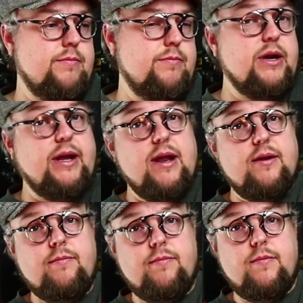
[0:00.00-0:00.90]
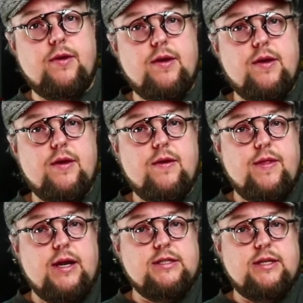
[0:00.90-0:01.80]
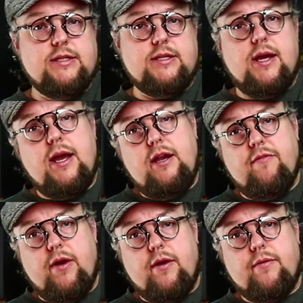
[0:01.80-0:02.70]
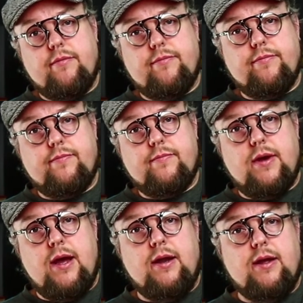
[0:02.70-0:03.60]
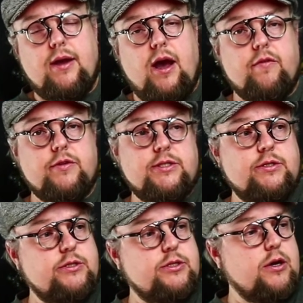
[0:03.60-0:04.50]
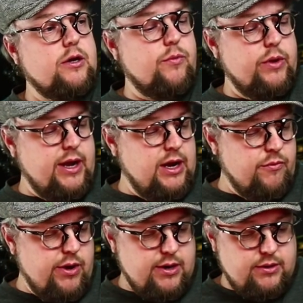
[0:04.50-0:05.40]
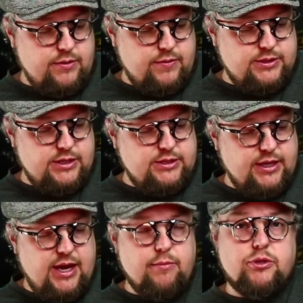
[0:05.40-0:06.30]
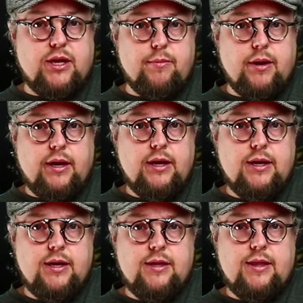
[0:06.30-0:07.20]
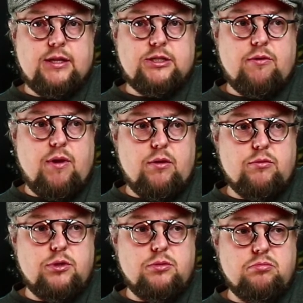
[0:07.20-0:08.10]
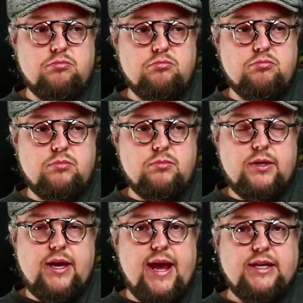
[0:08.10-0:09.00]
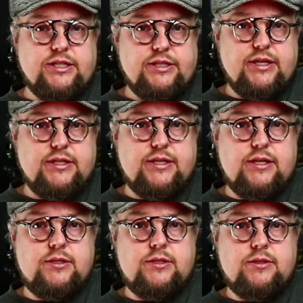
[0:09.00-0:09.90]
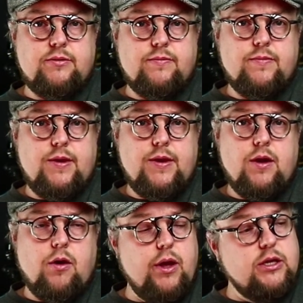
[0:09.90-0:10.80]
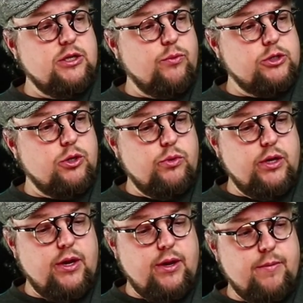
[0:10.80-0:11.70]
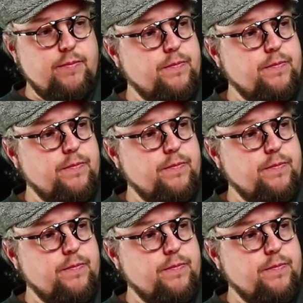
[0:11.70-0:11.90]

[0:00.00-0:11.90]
But again, then it isn't Alienware, and I have stuck with Alienware since they came to Denmark. That's around 18 years since, or else it was only a